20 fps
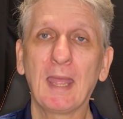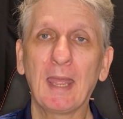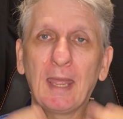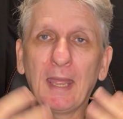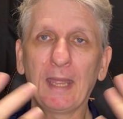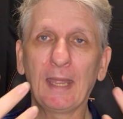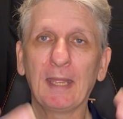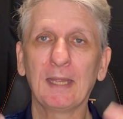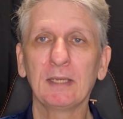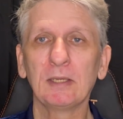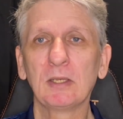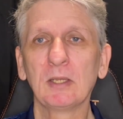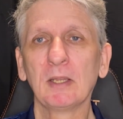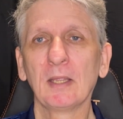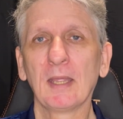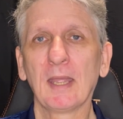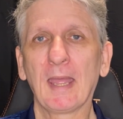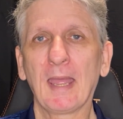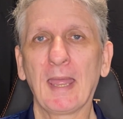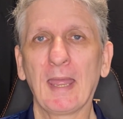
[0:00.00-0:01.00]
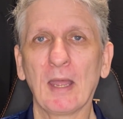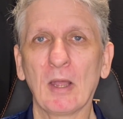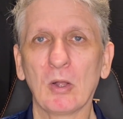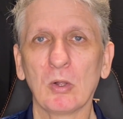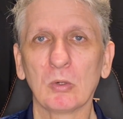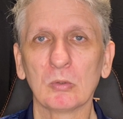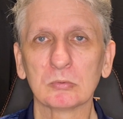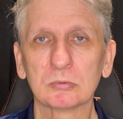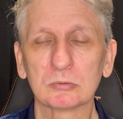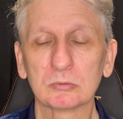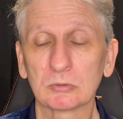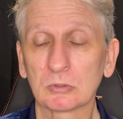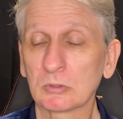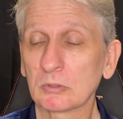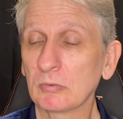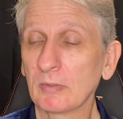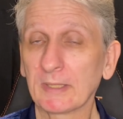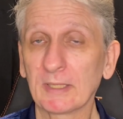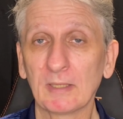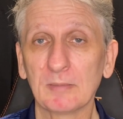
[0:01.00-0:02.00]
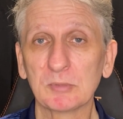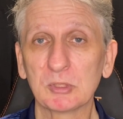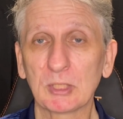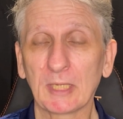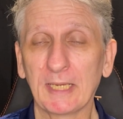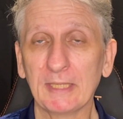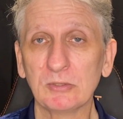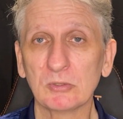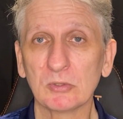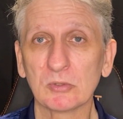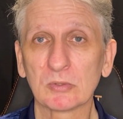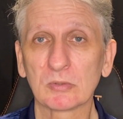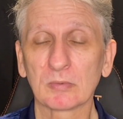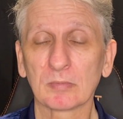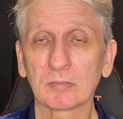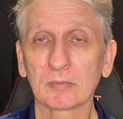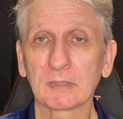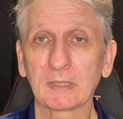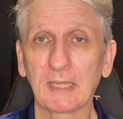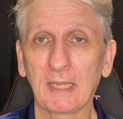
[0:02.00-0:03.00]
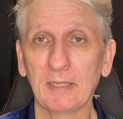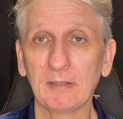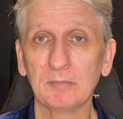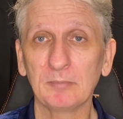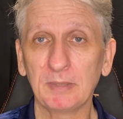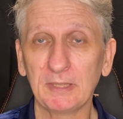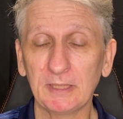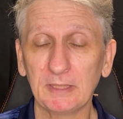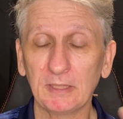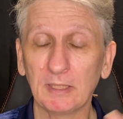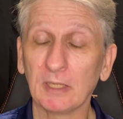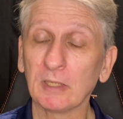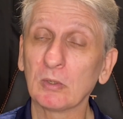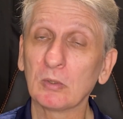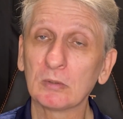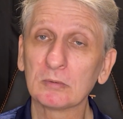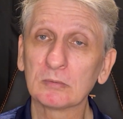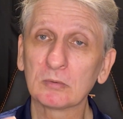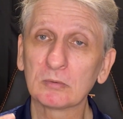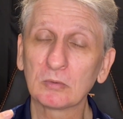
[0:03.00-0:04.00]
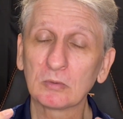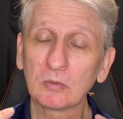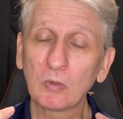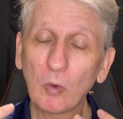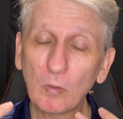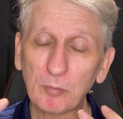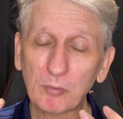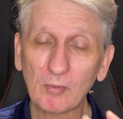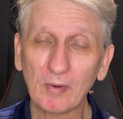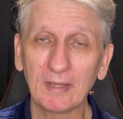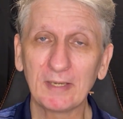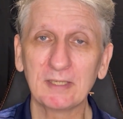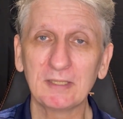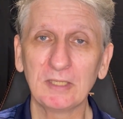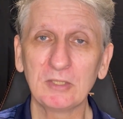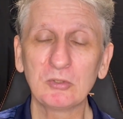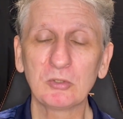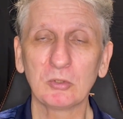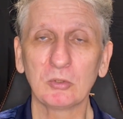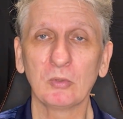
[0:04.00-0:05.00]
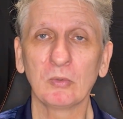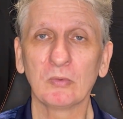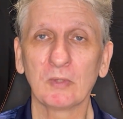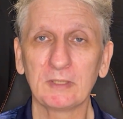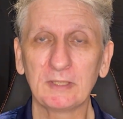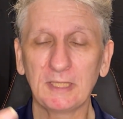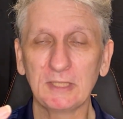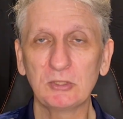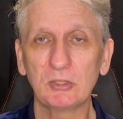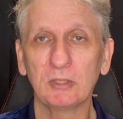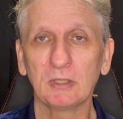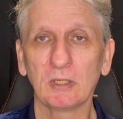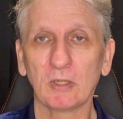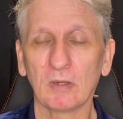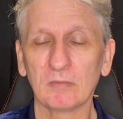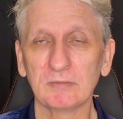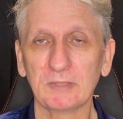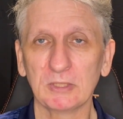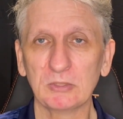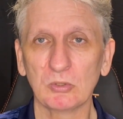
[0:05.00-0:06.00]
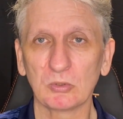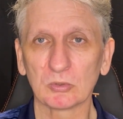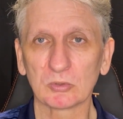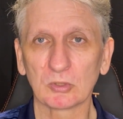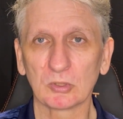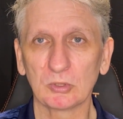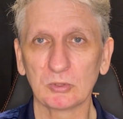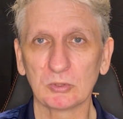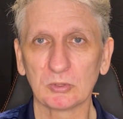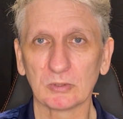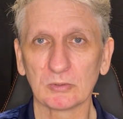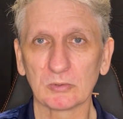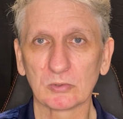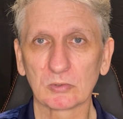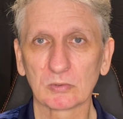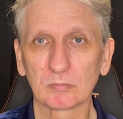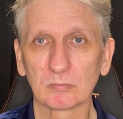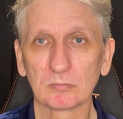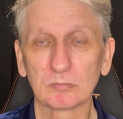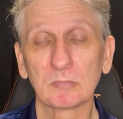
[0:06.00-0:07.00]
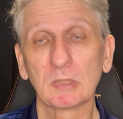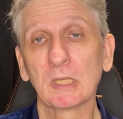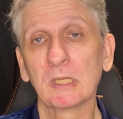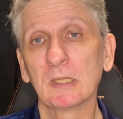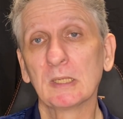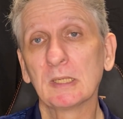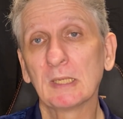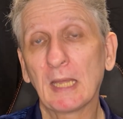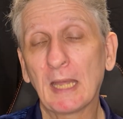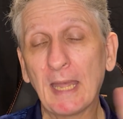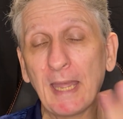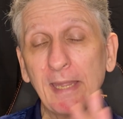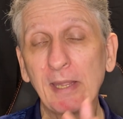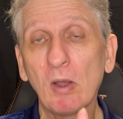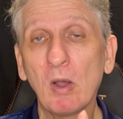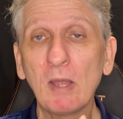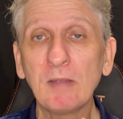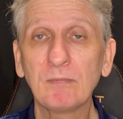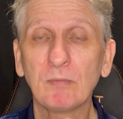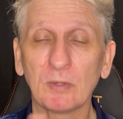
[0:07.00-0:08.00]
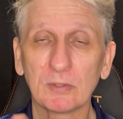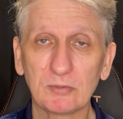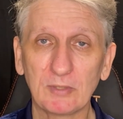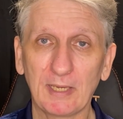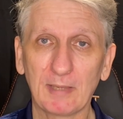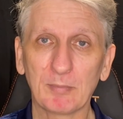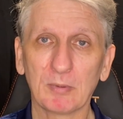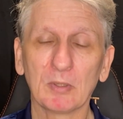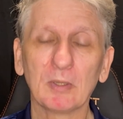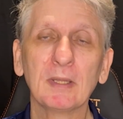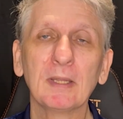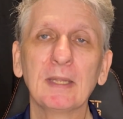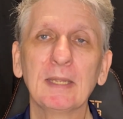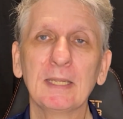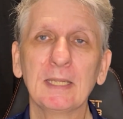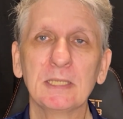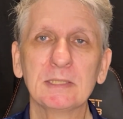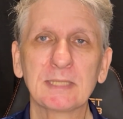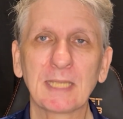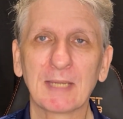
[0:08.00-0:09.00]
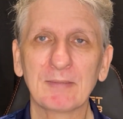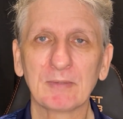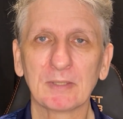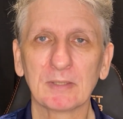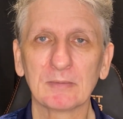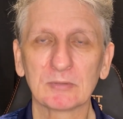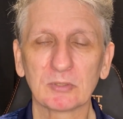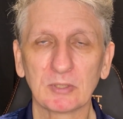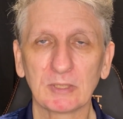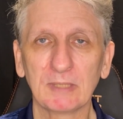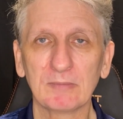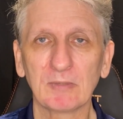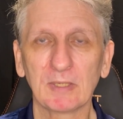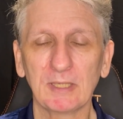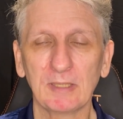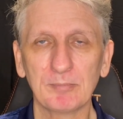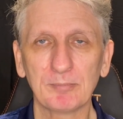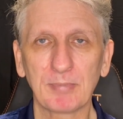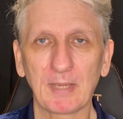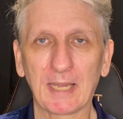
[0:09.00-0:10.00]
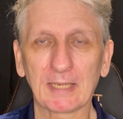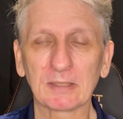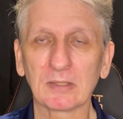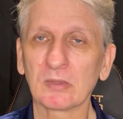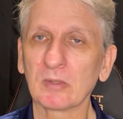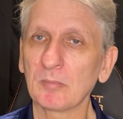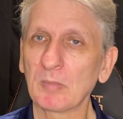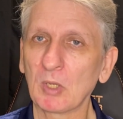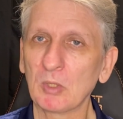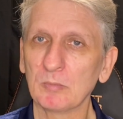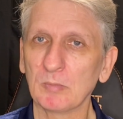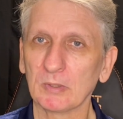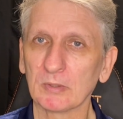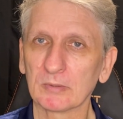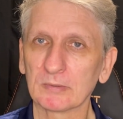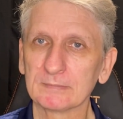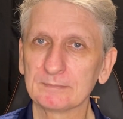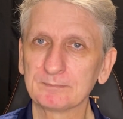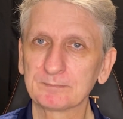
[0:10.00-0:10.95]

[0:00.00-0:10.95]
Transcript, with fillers: and how curriculum changes can be incorporated into the teaching of digital solutions. AI, for example, is having a significant impact at the moment.